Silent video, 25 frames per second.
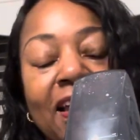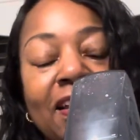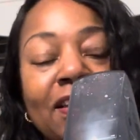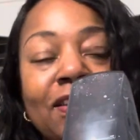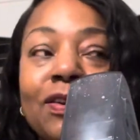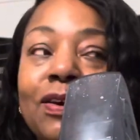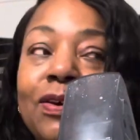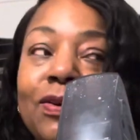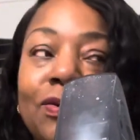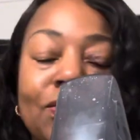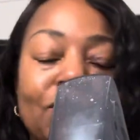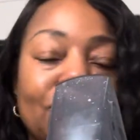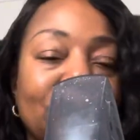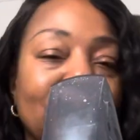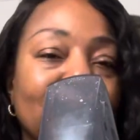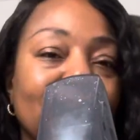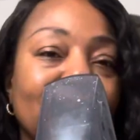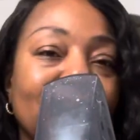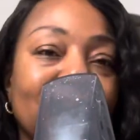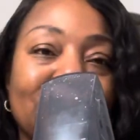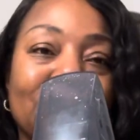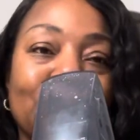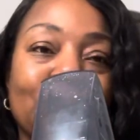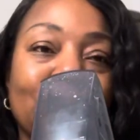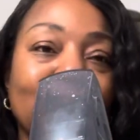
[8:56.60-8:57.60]
know that
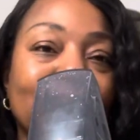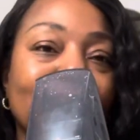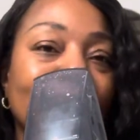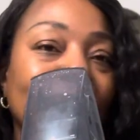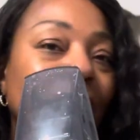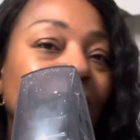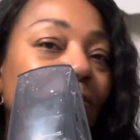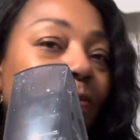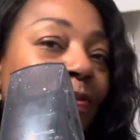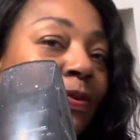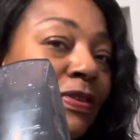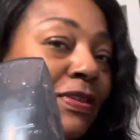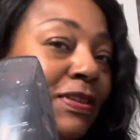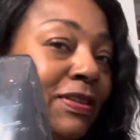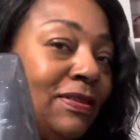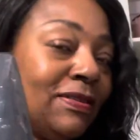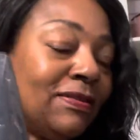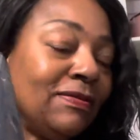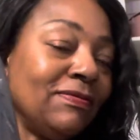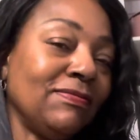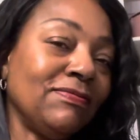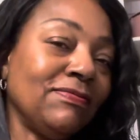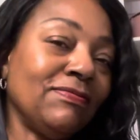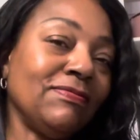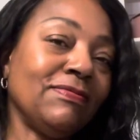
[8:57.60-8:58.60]
this wasn't more than